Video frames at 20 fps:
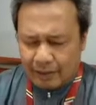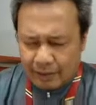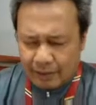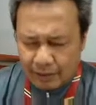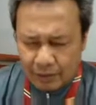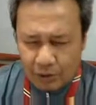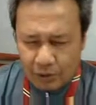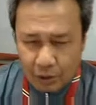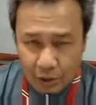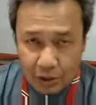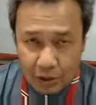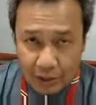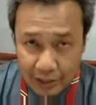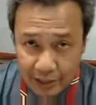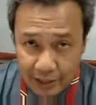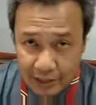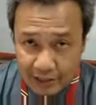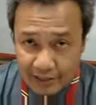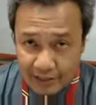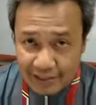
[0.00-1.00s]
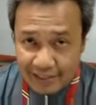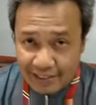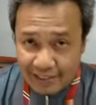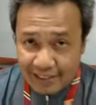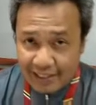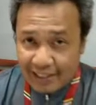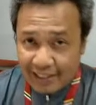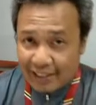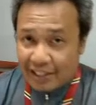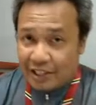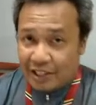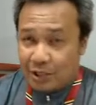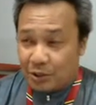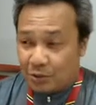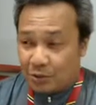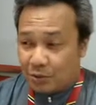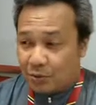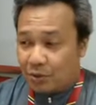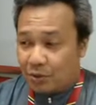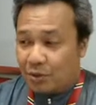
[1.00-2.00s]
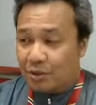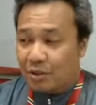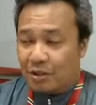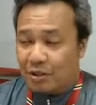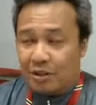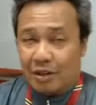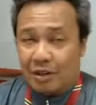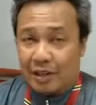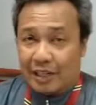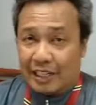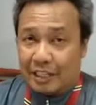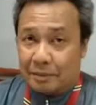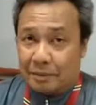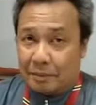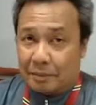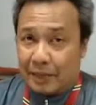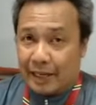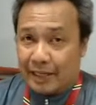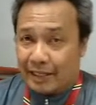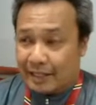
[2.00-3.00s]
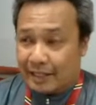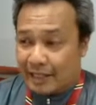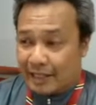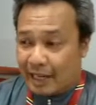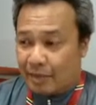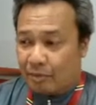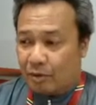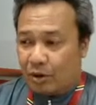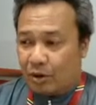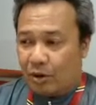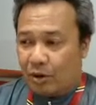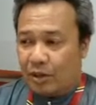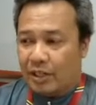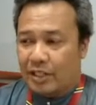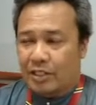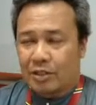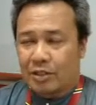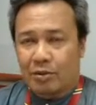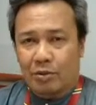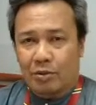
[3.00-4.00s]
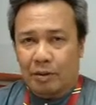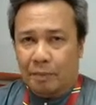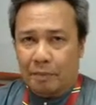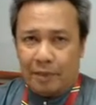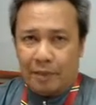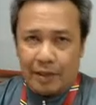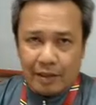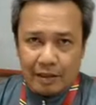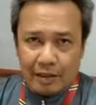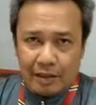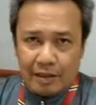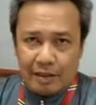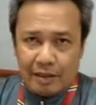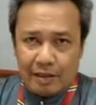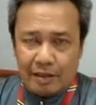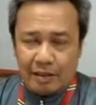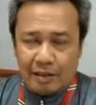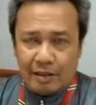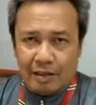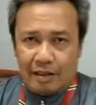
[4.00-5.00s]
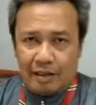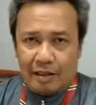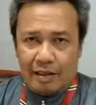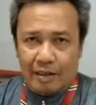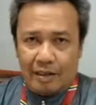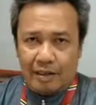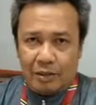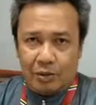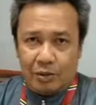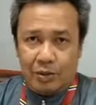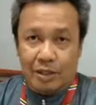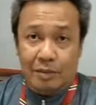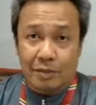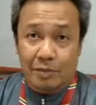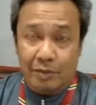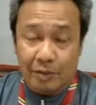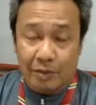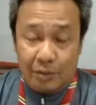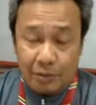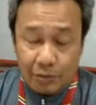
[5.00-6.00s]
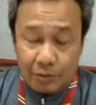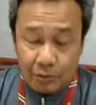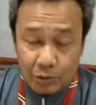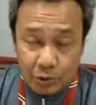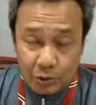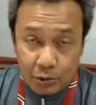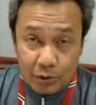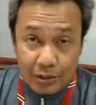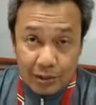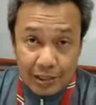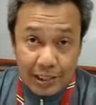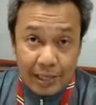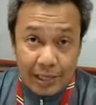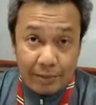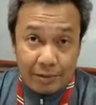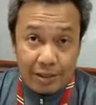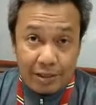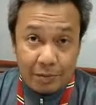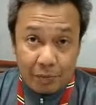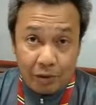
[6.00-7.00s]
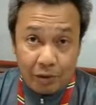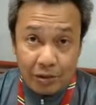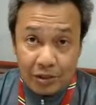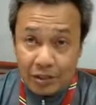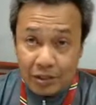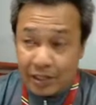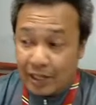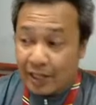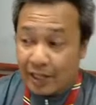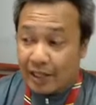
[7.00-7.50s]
colonies. You would not expect the same colonies to appear to show the same response.